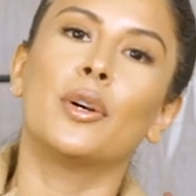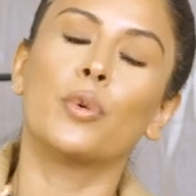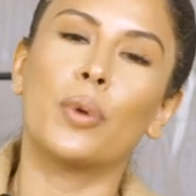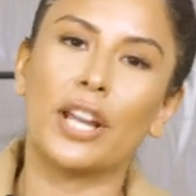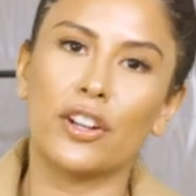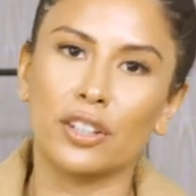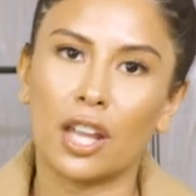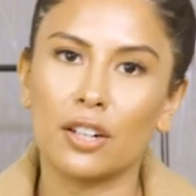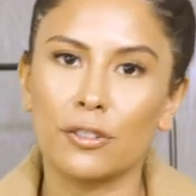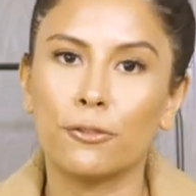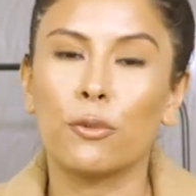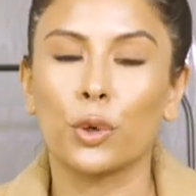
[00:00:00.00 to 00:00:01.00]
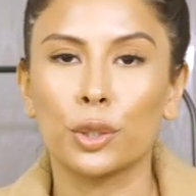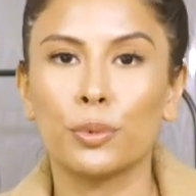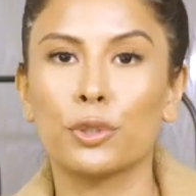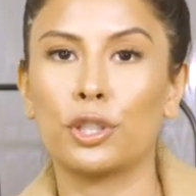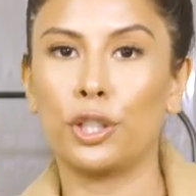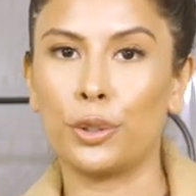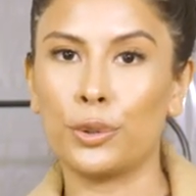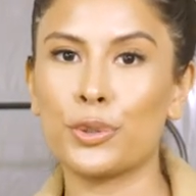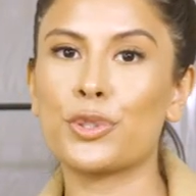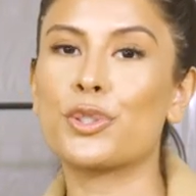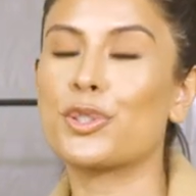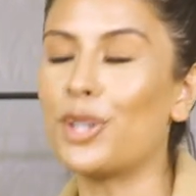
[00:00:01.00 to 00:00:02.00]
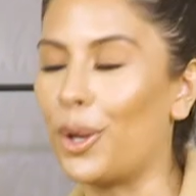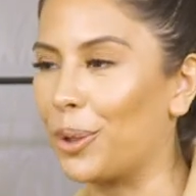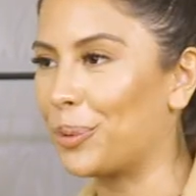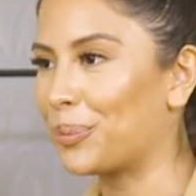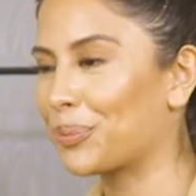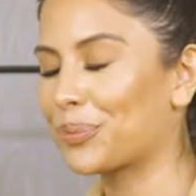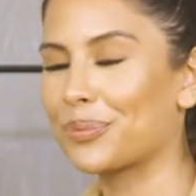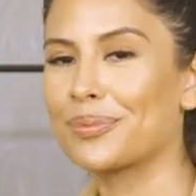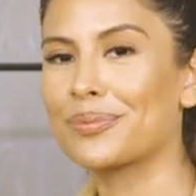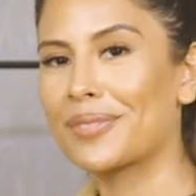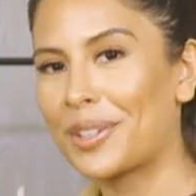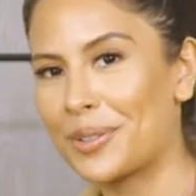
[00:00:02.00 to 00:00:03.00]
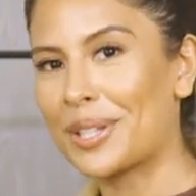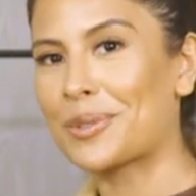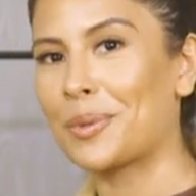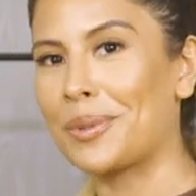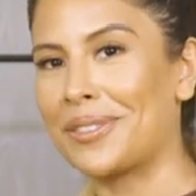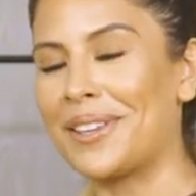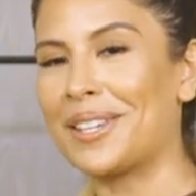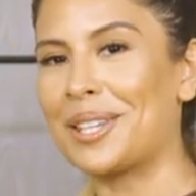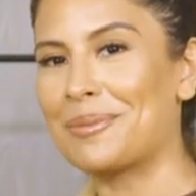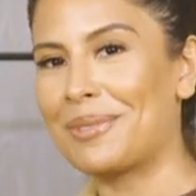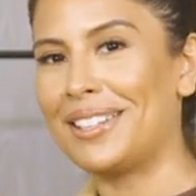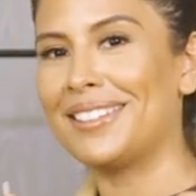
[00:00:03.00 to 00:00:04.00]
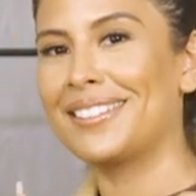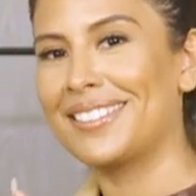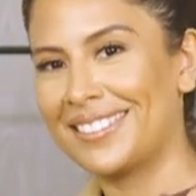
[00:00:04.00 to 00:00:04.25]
wear a lot of affordable clothes, so you guys will be thanking me